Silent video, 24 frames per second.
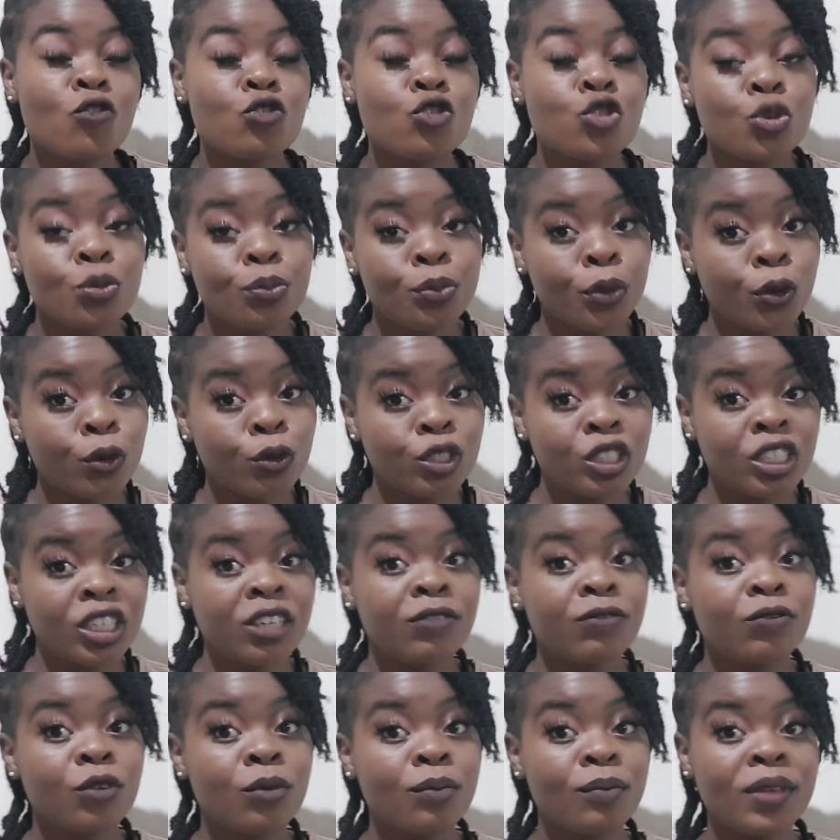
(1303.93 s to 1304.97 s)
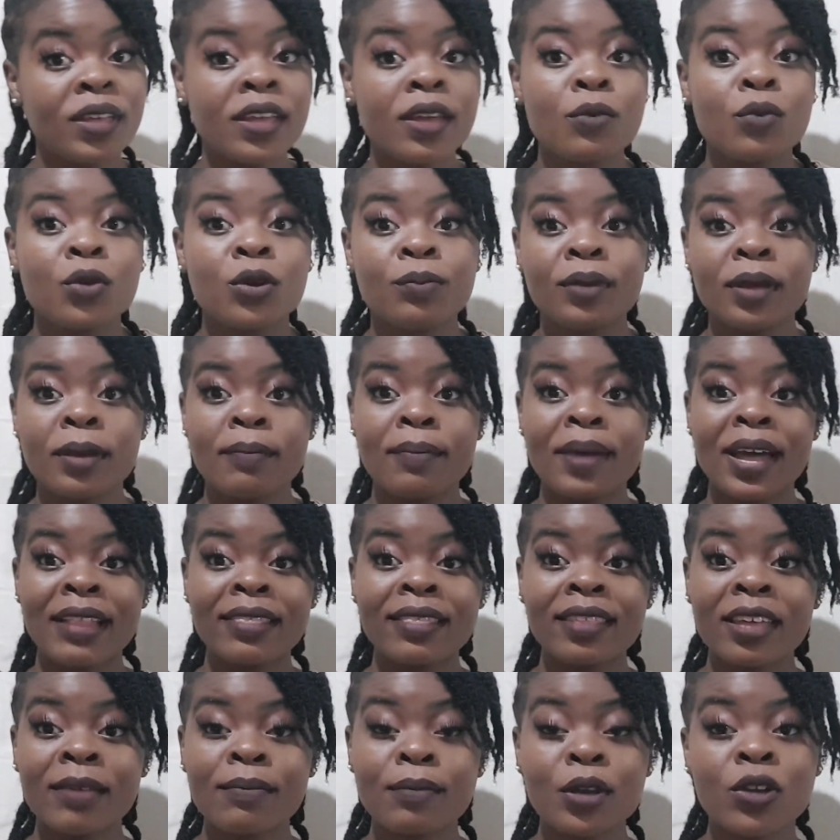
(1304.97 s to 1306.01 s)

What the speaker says: to protein for me would be a bad thing,